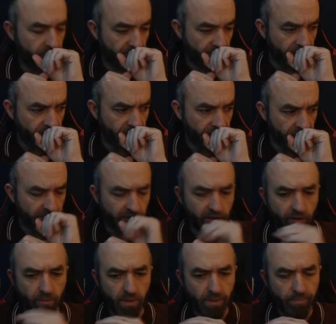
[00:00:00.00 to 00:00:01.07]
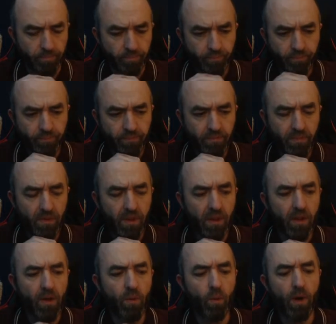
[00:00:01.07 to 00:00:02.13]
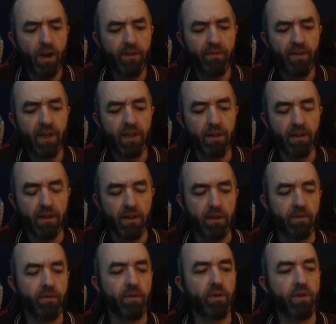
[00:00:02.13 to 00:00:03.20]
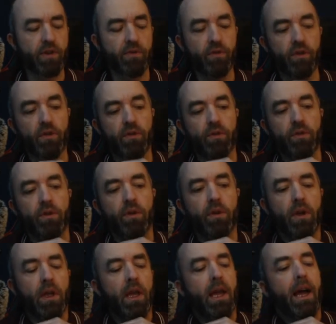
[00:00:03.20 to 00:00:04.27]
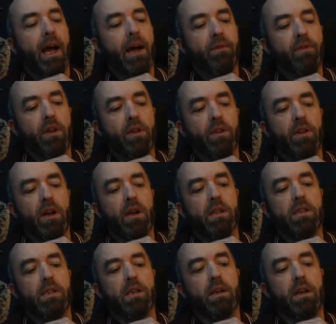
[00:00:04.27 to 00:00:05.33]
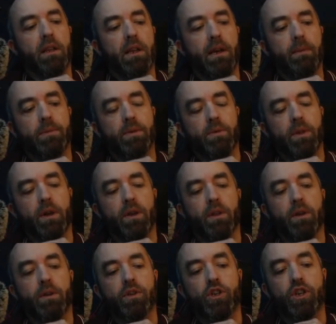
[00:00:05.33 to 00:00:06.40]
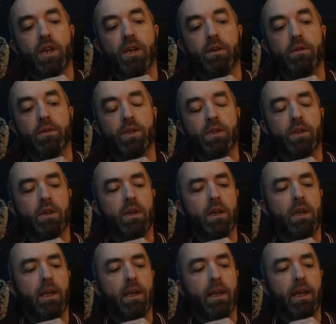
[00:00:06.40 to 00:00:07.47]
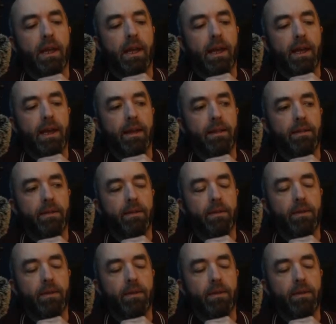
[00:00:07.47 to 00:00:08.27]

Excuse me. What I find, for those of you who don't know, I've done tons of collabs with other channels, and